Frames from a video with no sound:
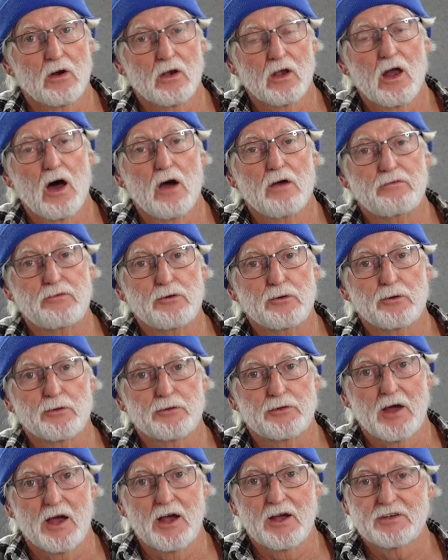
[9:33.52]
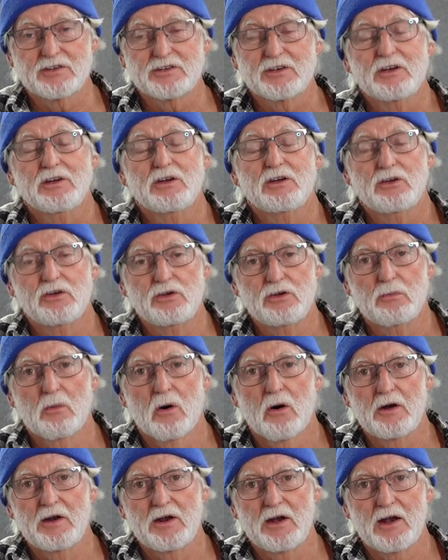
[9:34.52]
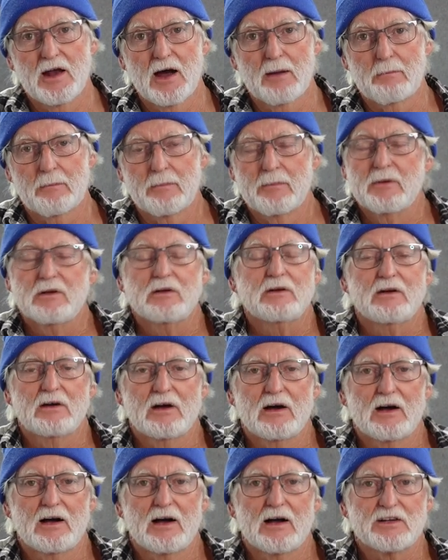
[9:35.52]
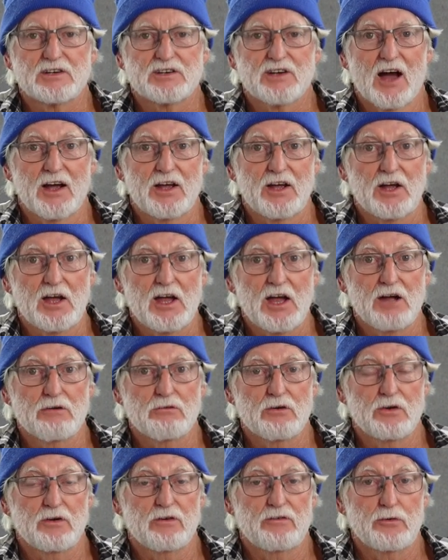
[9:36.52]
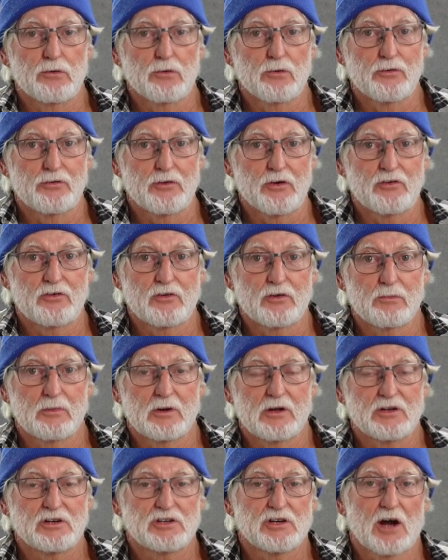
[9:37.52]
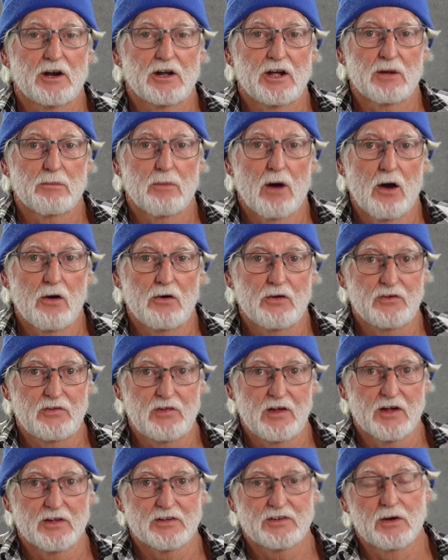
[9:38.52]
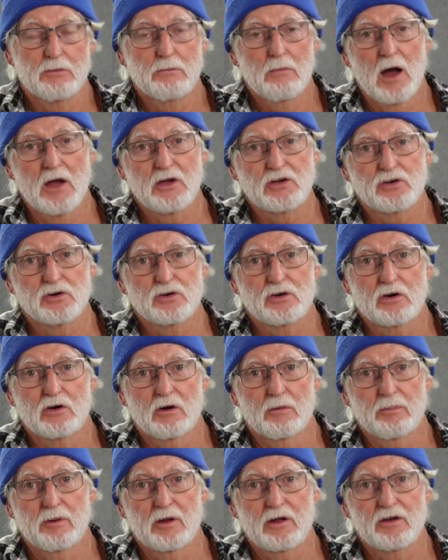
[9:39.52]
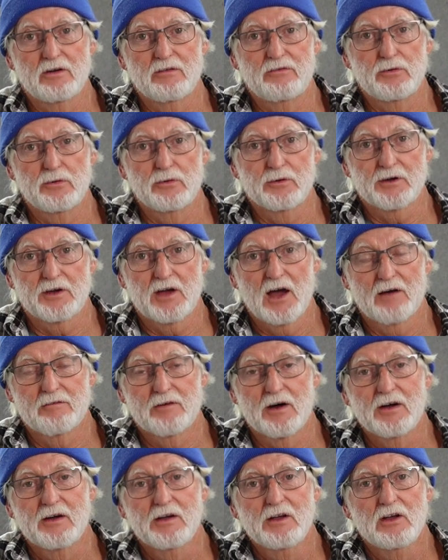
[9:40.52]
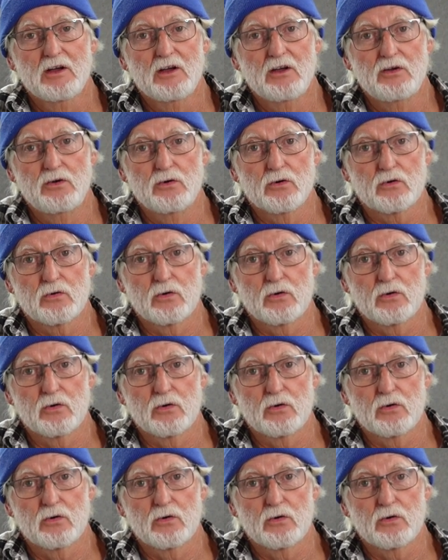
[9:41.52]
got low fuel tanks, you might end up uh, sucking air into your fuel system and shutting your motors down. So make sure you've got plenty of fuel to cover your